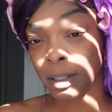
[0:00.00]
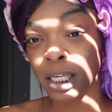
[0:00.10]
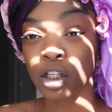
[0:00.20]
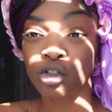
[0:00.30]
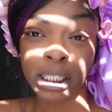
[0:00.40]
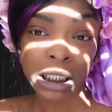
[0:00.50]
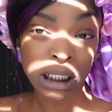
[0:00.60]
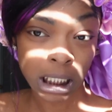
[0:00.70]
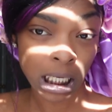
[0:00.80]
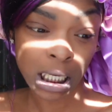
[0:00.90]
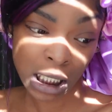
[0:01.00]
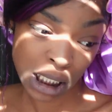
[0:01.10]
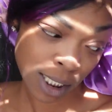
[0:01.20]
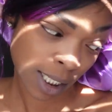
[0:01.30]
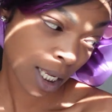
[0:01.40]
gonna get dressed
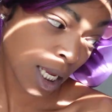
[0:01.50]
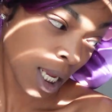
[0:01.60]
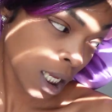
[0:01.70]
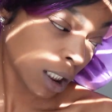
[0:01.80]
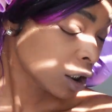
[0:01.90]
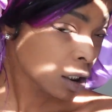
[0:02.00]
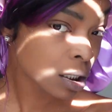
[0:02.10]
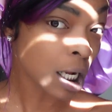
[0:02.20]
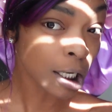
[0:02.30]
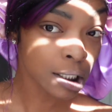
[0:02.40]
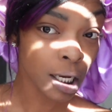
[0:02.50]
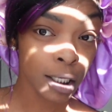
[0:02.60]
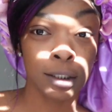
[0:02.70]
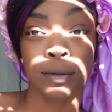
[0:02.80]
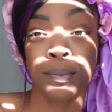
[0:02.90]
and just talk to y'all
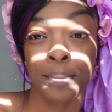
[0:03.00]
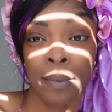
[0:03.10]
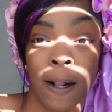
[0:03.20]
soon.